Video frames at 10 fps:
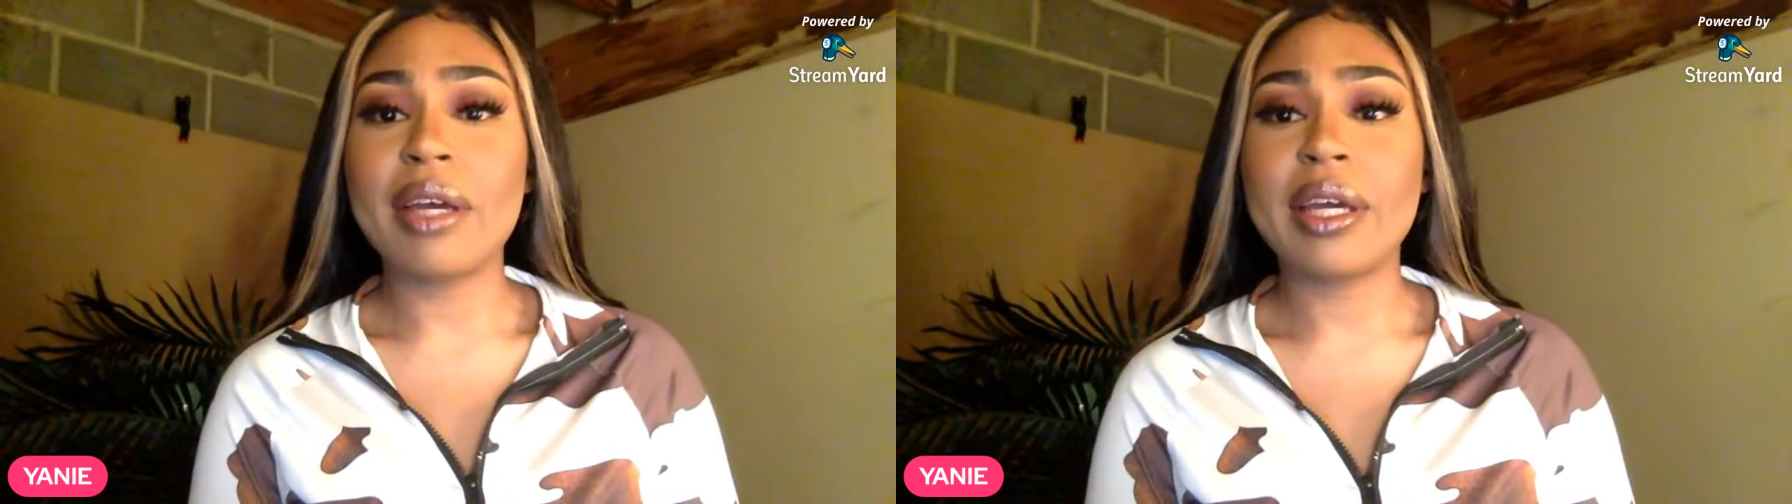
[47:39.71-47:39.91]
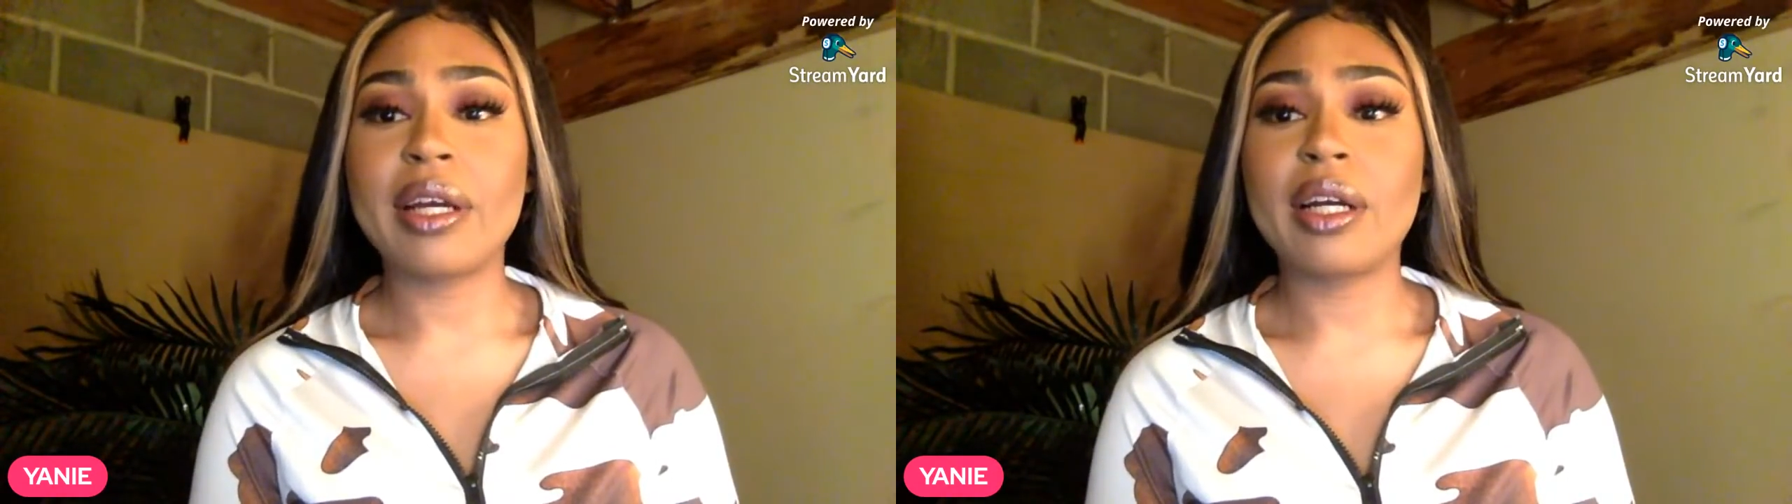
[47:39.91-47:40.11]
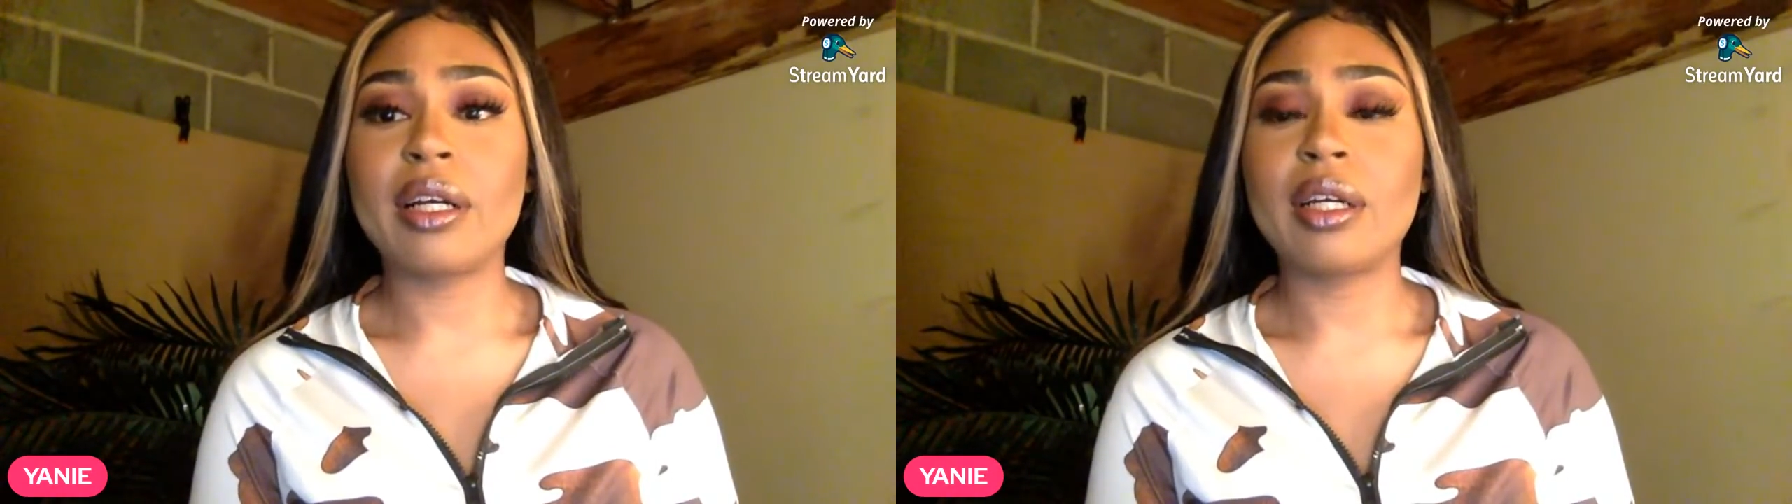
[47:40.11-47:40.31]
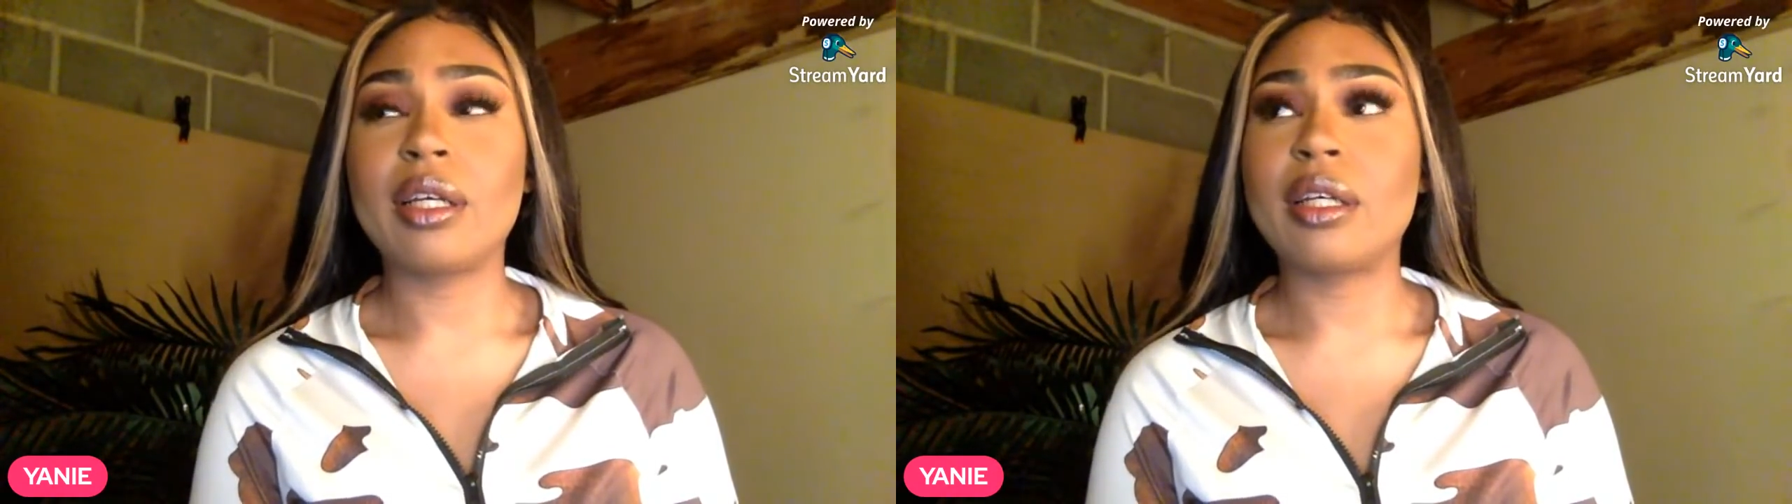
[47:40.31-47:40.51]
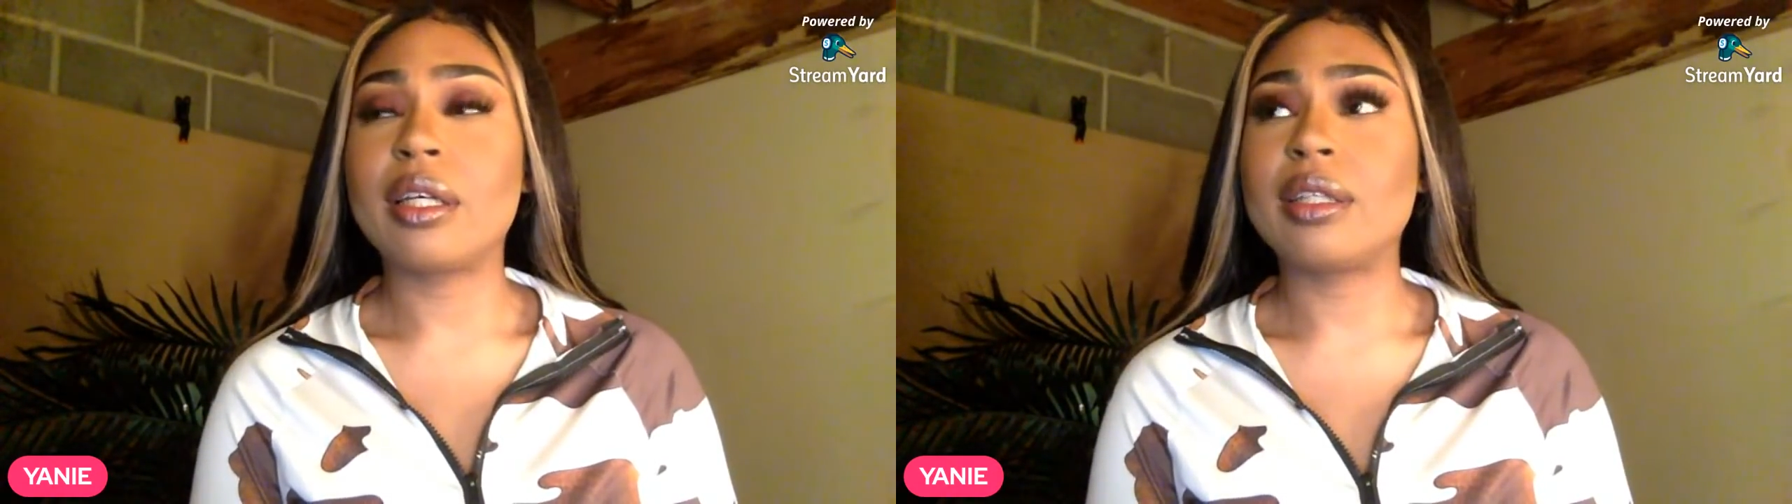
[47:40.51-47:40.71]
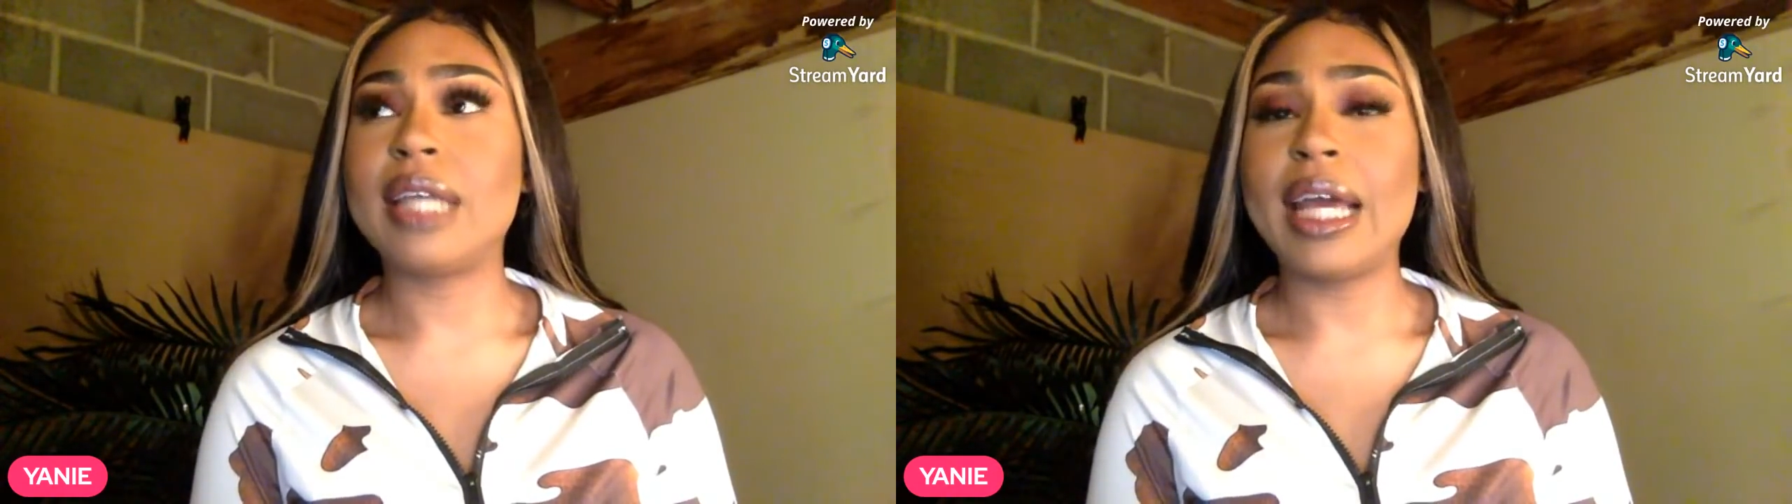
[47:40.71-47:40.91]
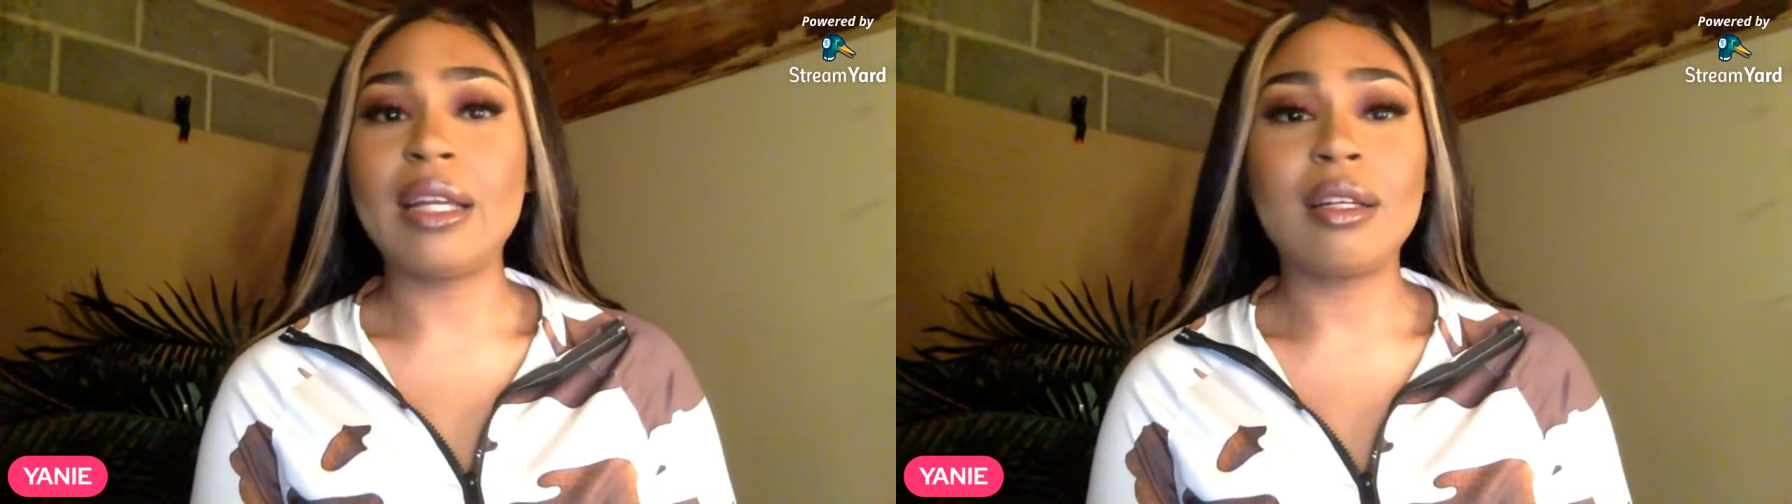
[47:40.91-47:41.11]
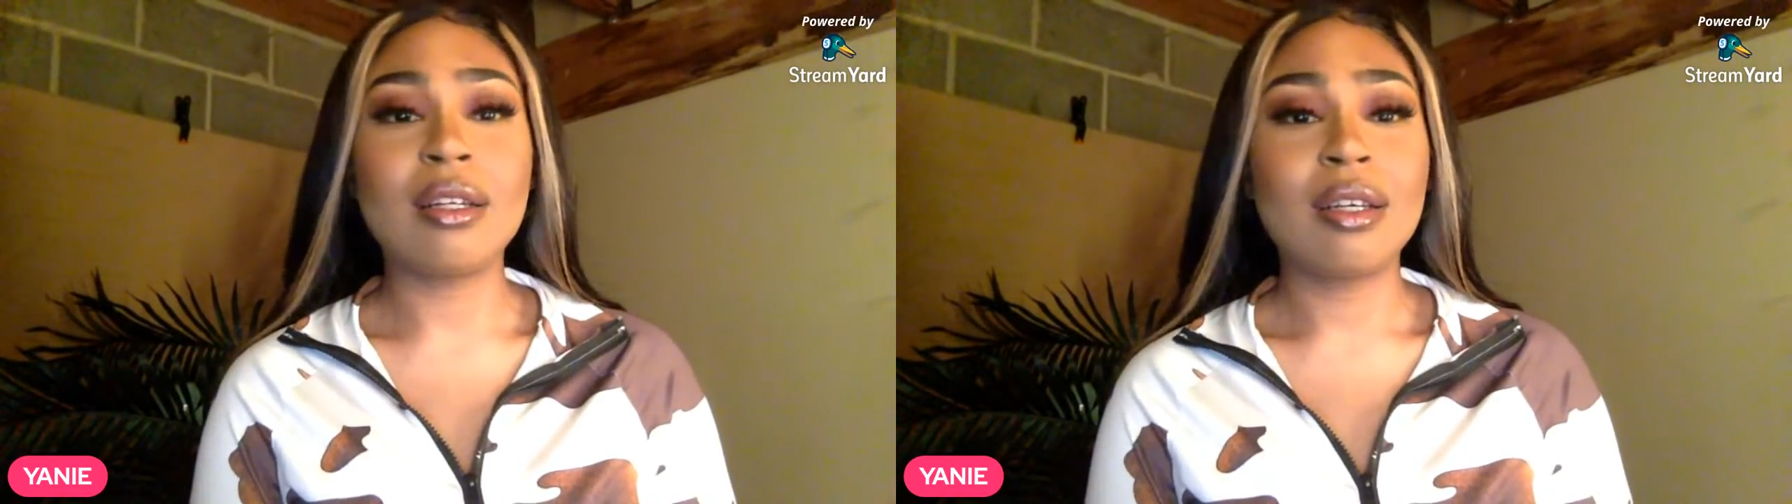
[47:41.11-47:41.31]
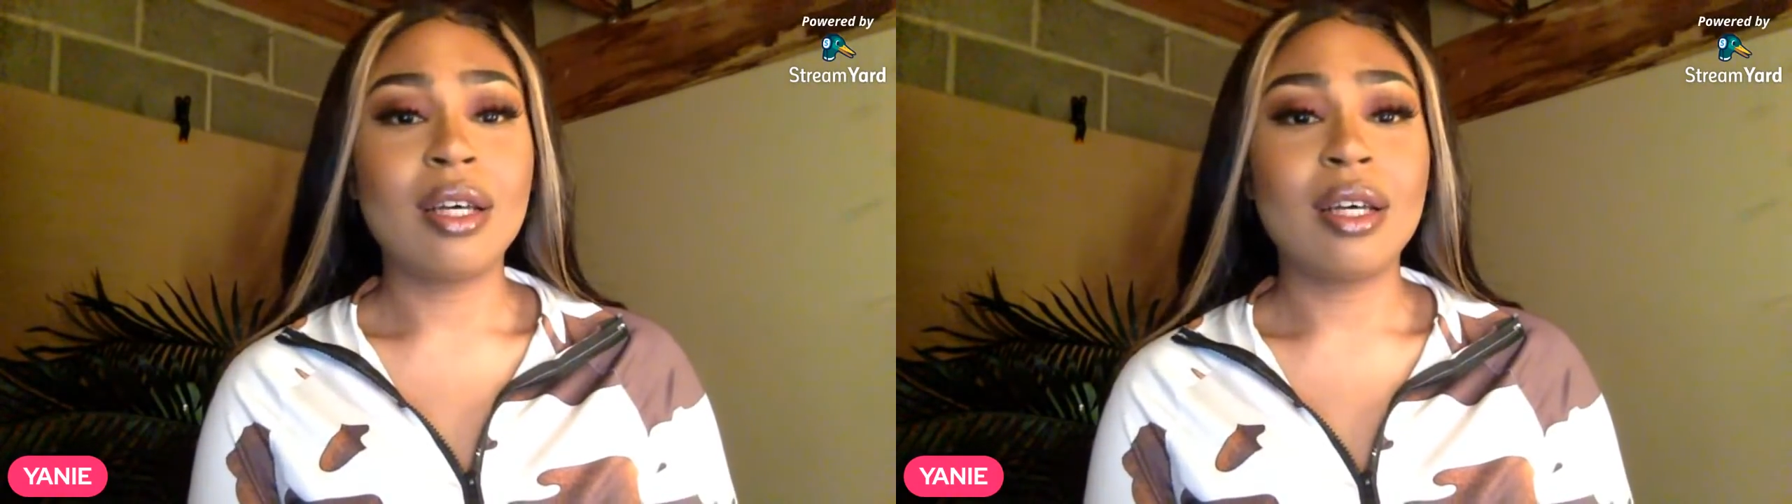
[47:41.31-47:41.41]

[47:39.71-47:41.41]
here dating,